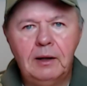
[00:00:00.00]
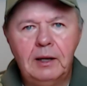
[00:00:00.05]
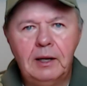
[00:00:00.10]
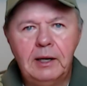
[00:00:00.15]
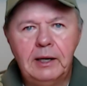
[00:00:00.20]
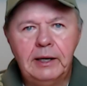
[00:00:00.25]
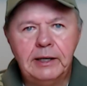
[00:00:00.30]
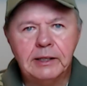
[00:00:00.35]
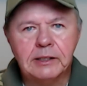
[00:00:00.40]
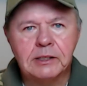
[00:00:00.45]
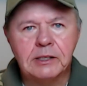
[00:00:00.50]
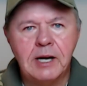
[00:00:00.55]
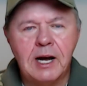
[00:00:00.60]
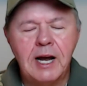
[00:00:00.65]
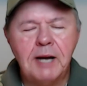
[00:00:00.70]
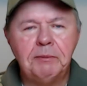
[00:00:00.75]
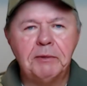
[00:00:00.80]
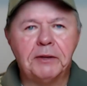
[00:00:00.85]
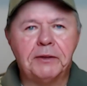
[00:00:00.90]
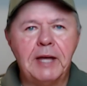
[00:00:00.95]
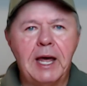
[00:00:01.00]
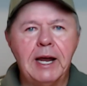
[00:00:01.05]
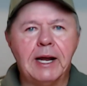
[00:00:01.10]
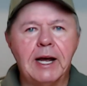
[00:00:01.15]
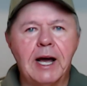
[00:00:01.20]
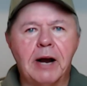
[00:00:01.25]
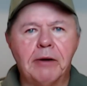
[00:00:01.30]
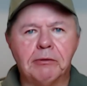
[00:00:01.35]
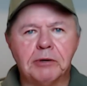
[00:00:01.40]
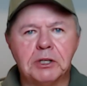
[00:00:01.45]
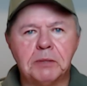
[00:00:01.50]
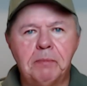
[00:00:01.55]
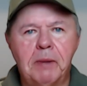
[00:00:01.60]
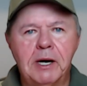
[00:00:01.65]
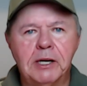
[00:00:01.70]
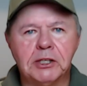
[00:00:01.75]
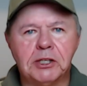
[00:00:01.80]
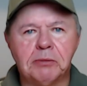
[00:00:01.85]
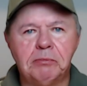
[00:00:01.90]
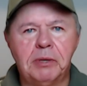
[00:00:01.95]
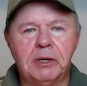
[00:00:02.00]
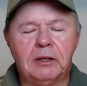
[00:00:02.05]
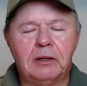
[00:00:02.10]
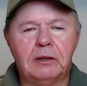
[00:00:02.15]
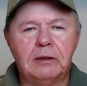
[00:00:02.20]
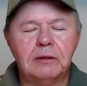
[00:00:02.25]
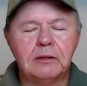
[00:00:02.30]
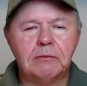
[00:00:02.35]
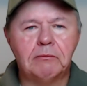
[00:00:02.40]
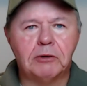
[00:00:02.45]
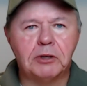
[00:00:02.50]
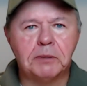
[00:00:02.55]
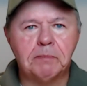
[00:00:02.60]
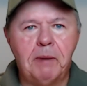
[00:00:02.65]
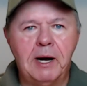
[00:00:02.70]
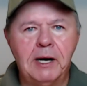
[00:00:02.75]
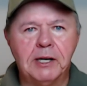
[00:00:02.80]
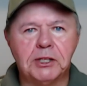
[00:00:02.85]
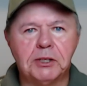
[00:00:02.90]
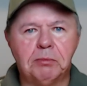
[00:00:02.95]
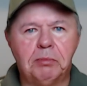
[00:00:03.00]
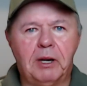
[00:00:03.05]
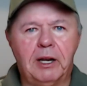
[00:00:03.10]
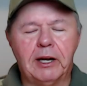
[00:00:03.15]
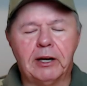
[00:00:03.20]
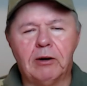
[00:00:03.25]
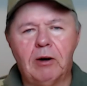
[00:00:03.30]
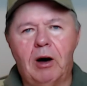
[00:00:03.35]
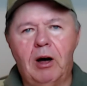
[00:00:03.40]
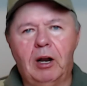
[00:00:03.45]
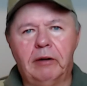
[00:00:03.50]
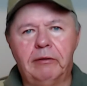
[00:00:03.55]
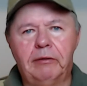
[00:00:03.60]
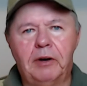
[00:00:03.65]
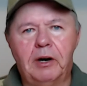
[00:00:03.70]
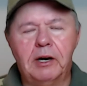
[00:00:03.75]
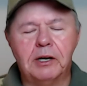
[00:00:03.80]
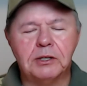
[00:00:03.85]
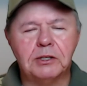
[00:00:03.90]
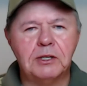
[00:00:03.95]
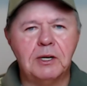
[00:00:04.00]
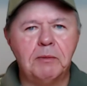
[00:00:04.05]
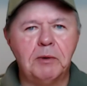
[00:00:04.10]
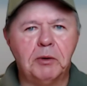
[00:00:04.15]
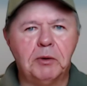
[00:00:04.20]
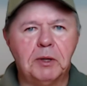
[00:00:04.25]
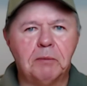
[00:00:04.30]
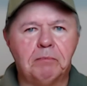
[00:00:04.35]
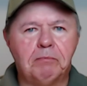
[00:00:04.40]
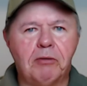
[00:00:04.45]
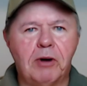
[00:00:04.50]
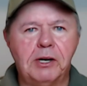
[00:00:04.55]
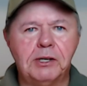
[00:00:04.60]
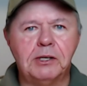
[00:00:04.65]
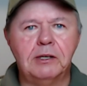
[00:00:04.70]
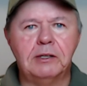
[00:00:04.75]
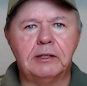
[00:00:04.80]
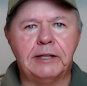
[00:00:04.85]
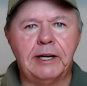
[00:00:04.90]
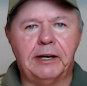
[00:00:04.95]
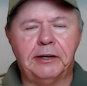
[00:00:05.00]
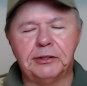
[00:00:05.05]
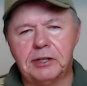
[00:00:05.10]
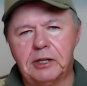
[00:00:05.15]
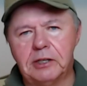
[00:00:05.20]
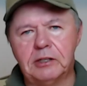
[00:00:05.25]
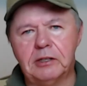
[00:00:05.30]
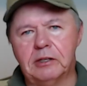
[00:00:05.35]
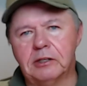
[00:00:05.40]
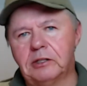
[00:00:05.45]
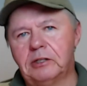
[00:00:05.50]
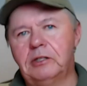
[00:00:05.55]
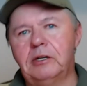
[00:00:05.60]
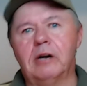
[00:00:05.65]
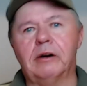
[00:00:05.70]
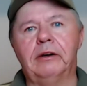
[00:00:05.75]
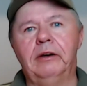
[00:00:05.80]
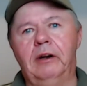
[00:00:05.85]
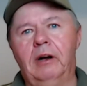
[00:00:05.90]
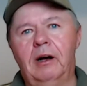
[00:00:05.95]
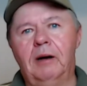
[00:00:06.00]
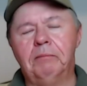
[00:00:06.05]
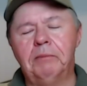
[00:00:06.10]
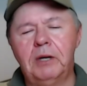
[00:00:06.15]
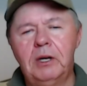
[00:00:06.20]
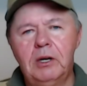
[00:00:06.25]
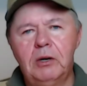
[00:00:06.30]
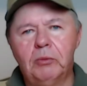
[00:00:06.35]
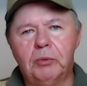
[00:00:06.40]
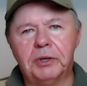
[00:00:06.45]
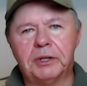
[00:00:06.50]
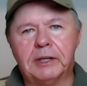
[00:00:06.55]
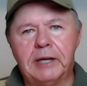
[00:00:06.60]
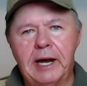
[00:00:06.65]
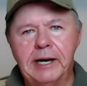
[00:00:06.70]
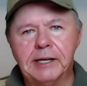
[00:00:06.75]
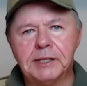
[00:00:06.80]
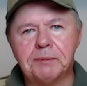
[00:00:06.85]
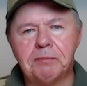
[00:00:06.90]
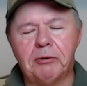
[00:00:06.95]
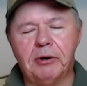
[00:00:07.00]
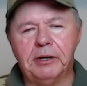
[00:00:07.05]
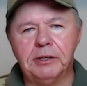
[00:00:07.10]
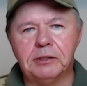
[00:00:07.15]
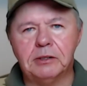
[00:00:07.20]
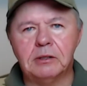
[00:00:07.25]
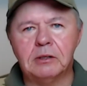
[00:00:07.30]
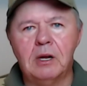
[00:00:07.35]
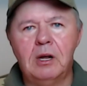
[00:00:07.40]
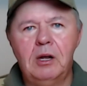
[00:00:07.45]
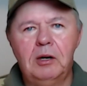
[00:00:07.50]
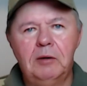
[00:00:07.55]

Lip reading: It's time that they got responsible like all of us. I mean, the president tells us to suck it up with gas prices.